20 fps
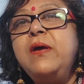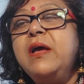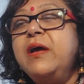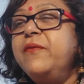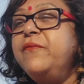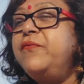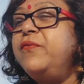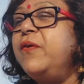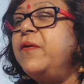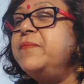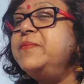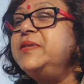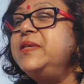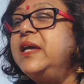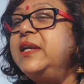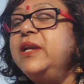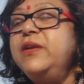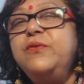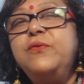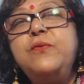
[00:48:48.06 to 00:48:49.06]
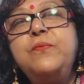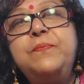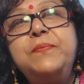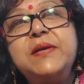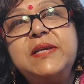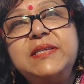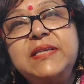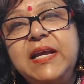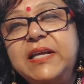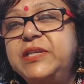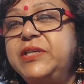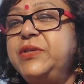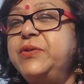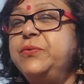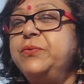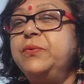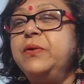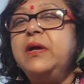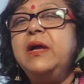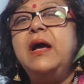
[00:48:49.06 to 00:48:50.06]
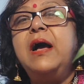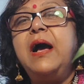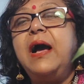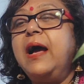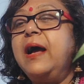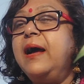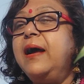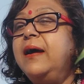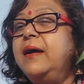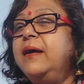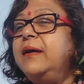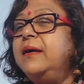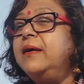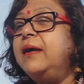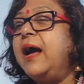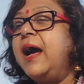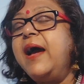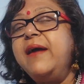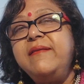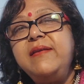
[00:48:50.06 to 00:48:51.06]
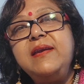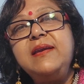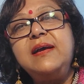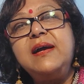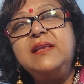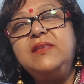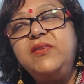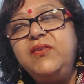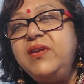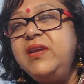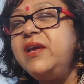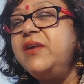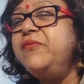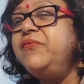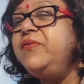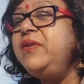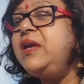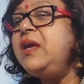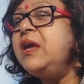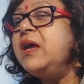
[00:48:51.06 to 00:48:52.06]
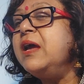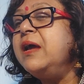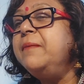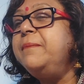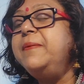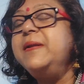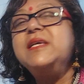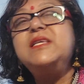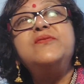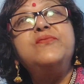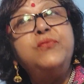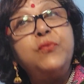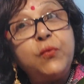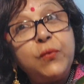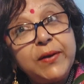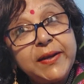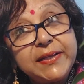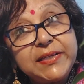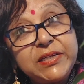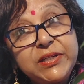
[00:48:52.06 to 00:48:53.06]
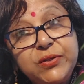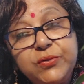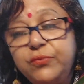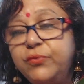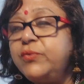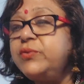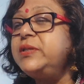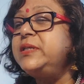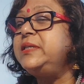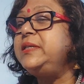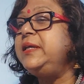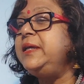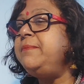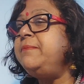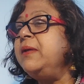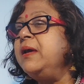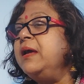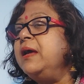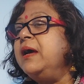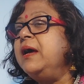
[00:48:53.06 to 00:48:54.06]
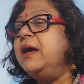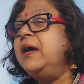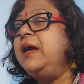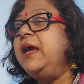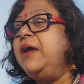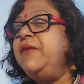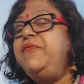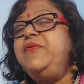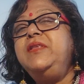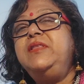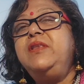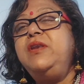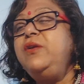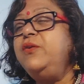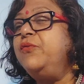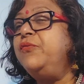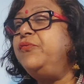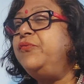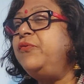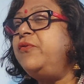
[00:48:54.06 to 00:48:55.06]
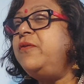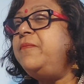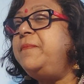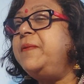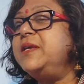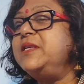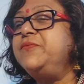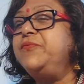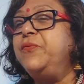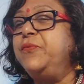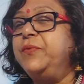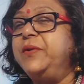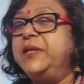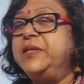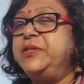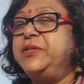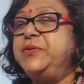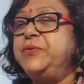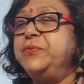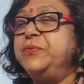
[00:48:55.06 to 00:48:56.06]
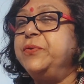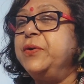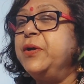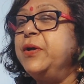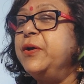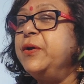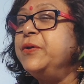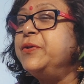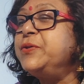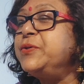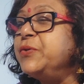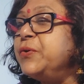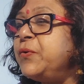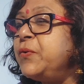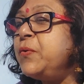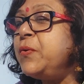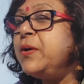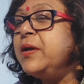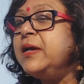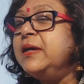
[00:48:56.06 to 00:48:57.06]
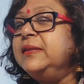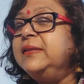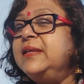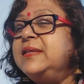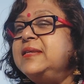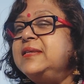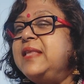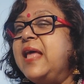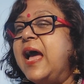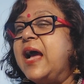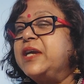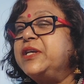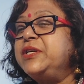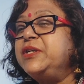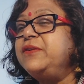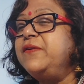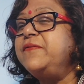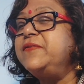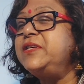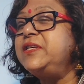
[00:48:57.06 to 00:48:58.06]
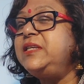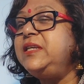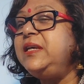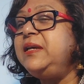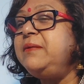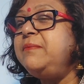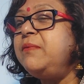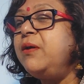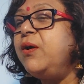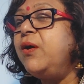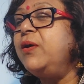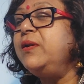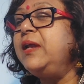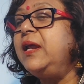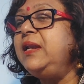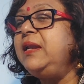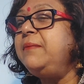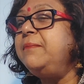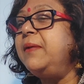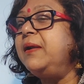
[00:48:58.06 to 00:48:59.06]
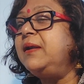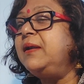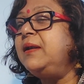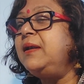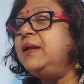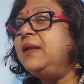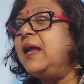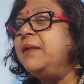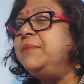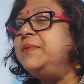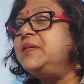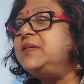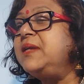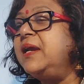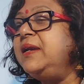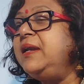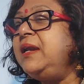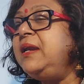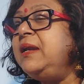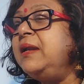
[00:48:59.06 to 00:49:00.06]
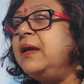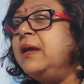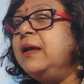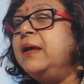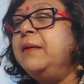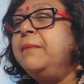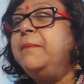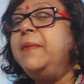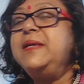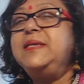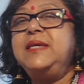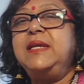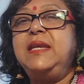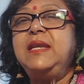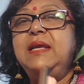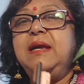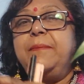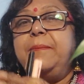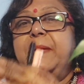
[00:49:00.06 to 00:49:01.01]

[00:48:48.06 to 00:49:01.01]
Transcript: forms ZnO plus H2. Iron ka 3Fe plus 4H2O steam, Fe3O4 plus 4H2. So this is the action of steam on any metal can be studied by setting up an